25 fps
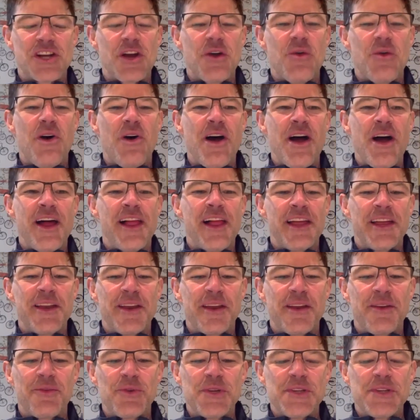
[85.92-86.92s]
a while,
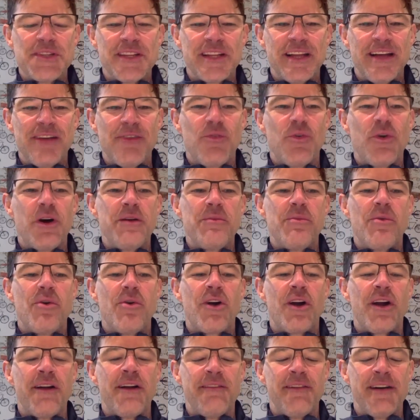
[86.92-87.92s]
and we still have one
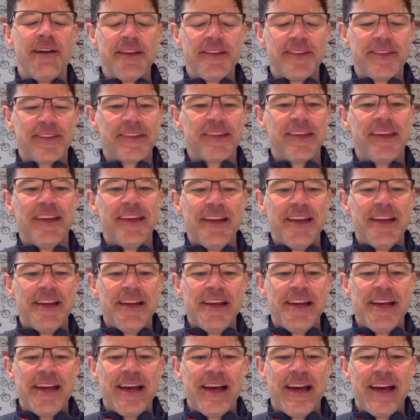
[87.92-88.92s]
more of us,
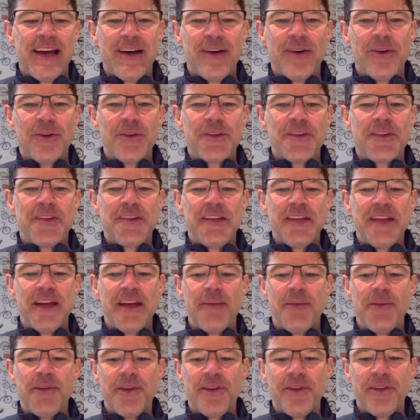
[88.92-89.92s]
old
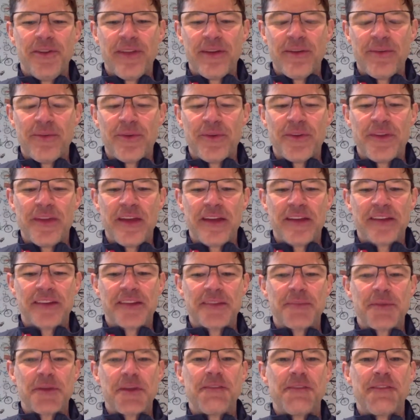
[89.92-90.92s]
CW, that will take
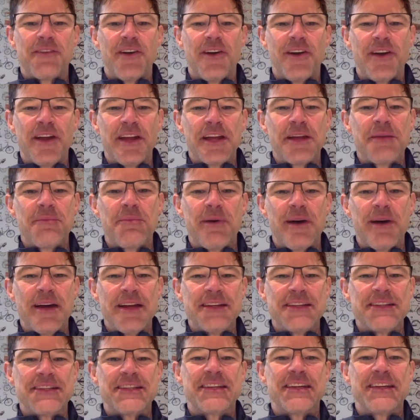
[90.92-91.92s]
some converting, but
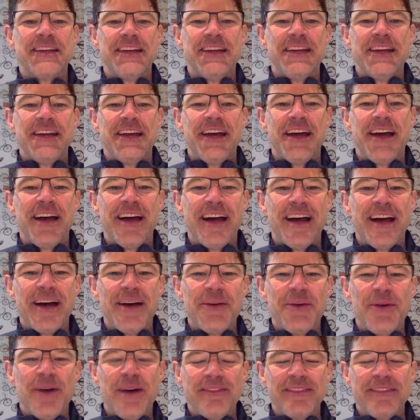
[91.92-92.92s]

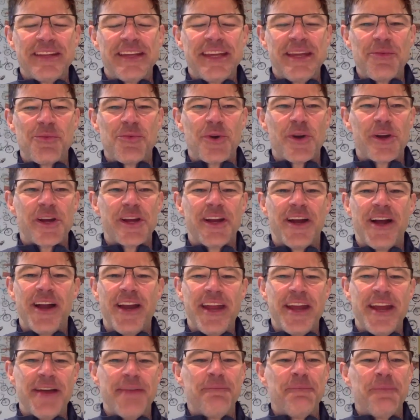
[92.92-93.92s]
we'll have to keep working on
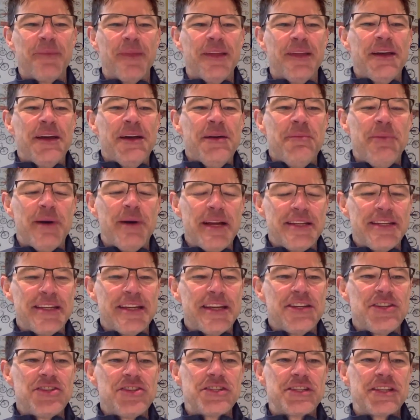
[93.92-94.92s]
him. But
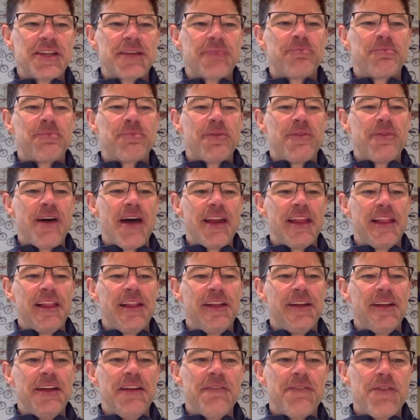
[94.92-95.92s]
just to provide a
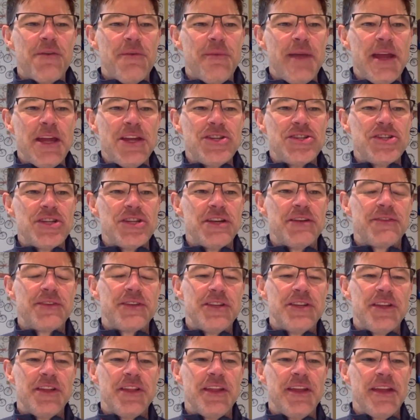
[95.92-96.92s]
little information
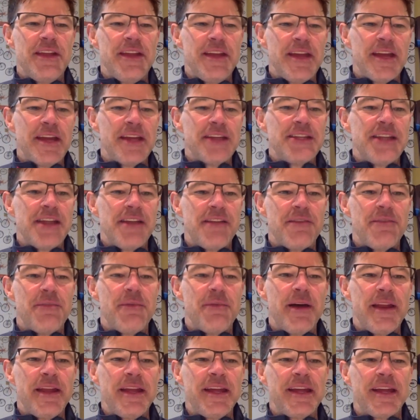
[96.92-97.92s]
to
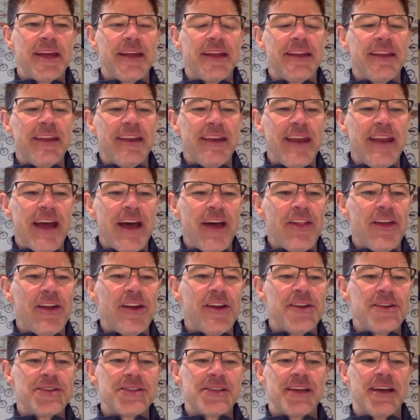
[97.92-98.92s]
everybody, now
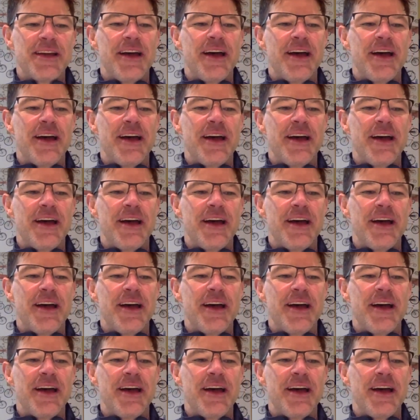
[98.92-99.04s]
there's